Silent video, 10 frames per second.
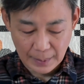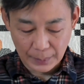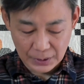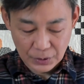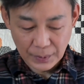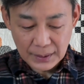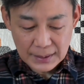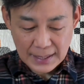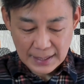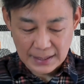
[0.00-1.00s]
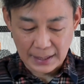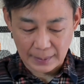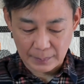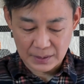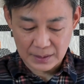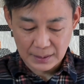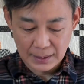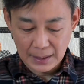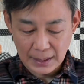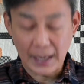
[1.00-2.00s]
But during the daytimes,
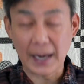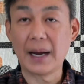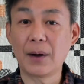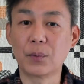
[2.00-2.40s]
I